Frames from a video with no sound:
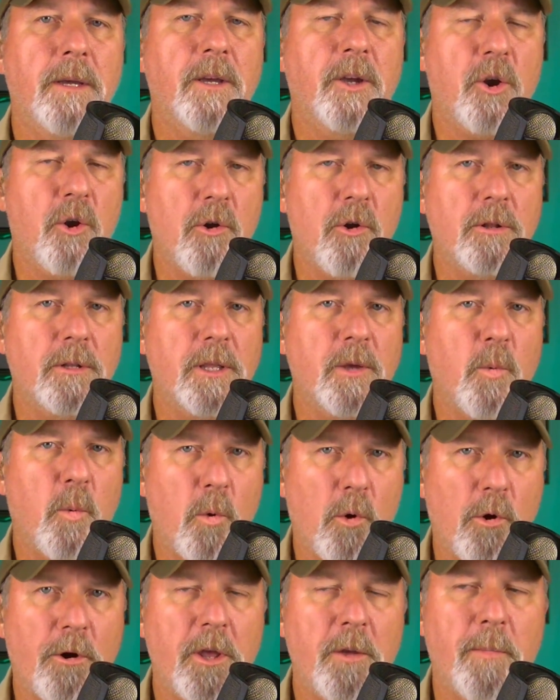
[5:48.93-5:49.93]
currently
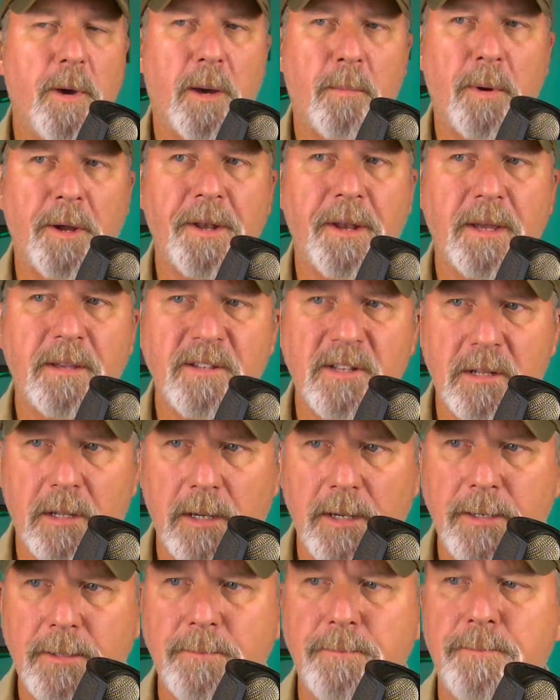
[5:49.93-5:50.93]
worry about my next client.